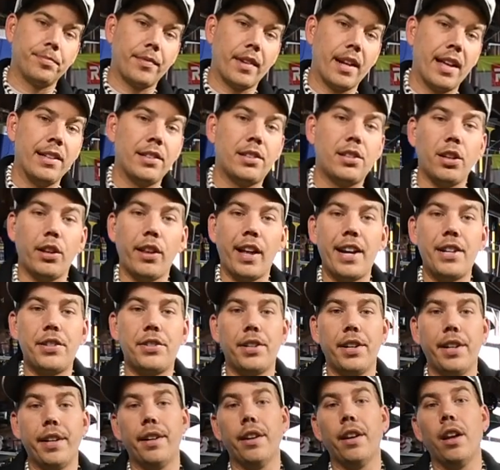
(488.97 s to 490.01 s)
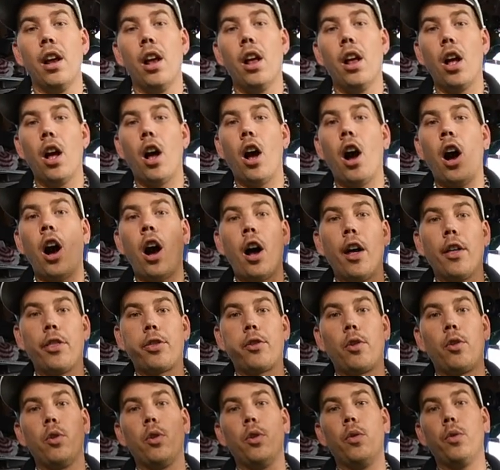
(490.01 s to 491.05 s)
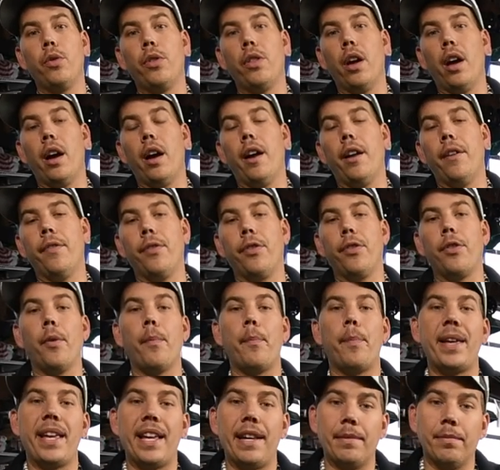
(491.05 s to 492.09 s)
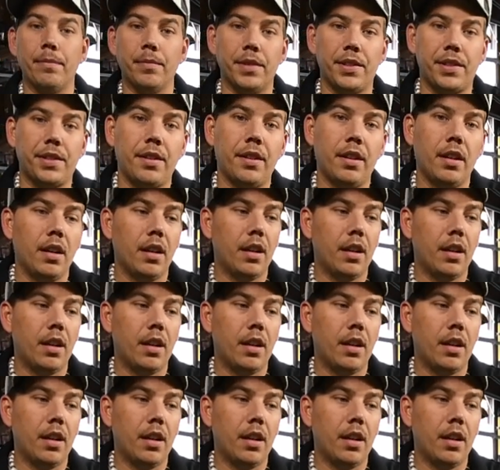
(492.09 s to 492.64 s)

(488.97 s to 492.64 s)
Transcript: insulation all through the beams.